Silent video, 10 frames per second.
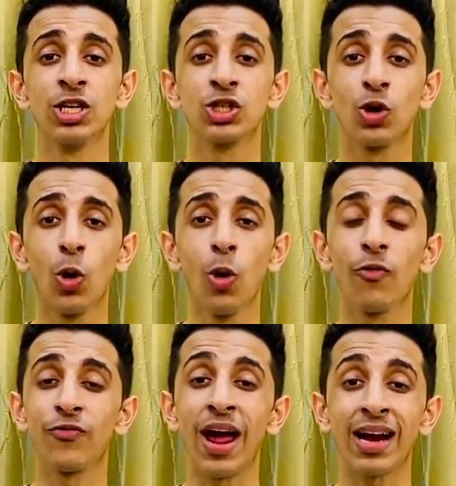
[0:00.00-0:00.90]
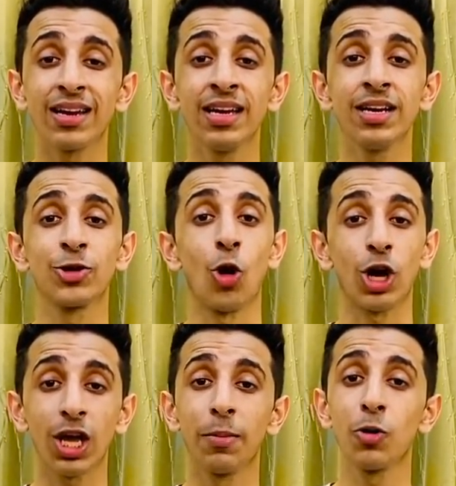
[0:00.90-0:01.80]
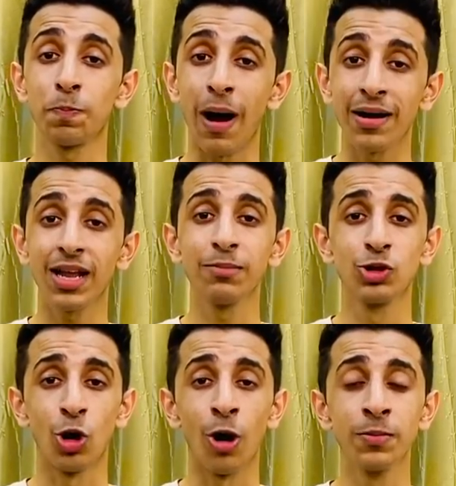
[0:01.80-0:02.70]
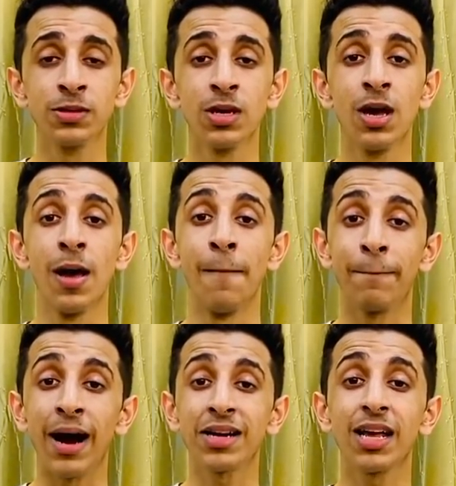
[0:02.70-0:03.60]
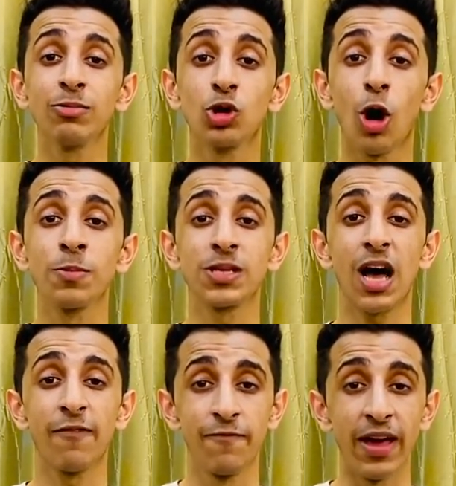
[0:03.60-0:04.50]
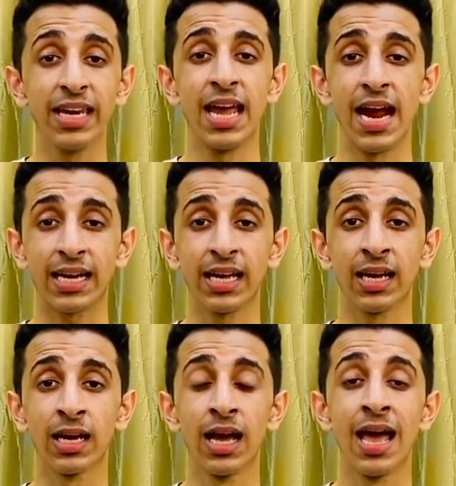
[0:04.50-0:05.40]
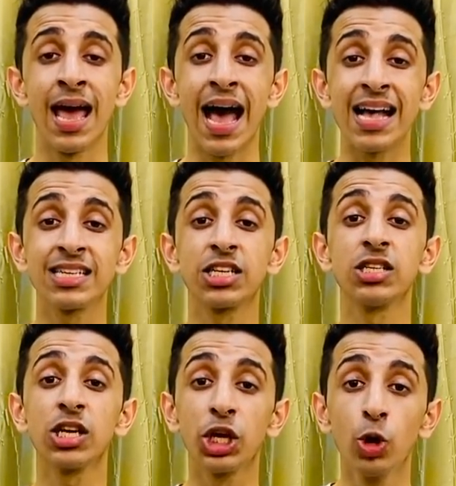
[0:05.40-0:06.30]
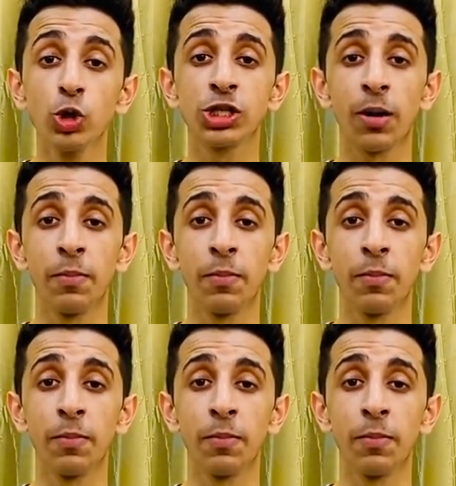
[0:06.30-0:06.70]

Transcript: So frankly, talking about part-time jobs, part-time jobs are very hectic as it is a huge